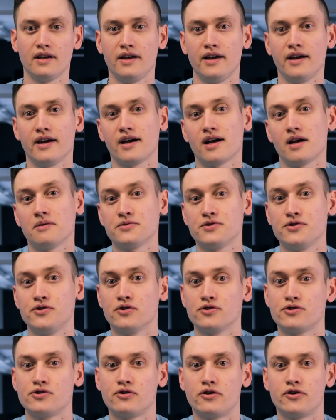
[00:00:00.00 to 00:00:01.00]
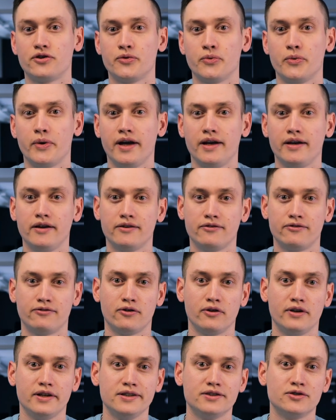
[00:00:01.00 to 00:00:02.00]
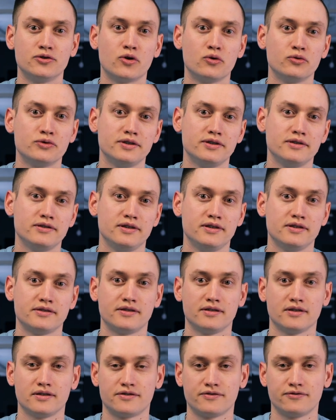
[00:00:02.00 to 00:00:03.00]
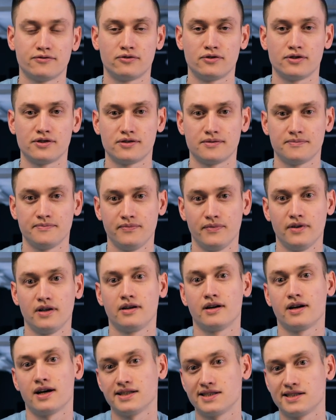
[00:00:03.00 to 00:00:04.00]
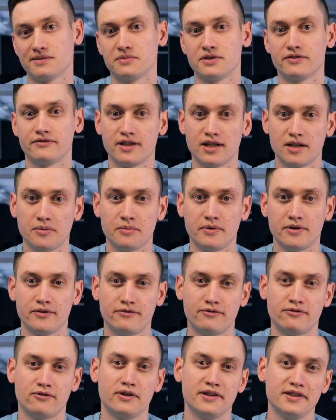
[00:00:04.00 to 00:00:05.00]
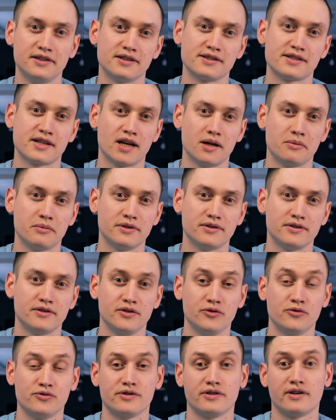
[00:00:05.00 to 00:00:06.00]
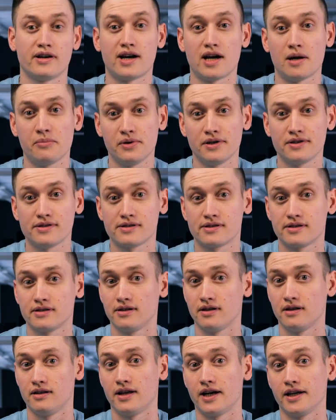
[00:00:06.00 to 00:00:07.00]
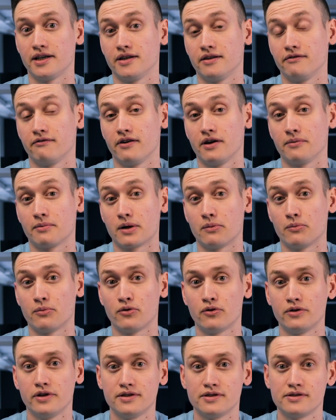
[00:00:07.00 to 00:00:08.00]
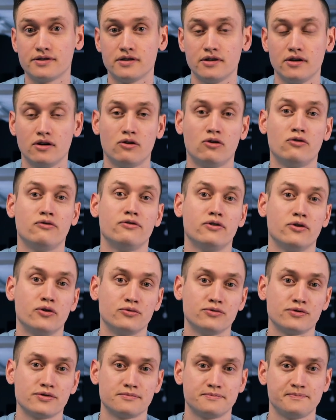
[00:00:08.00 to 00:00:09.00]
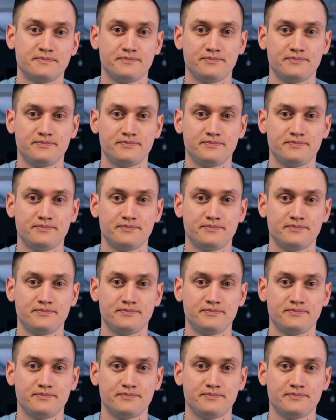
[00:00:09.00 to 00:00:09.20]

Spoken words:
Here comes your third way for lead routing in Salesforce. Custom development for lead assignment using Apex, Lightning Web Components or Flows.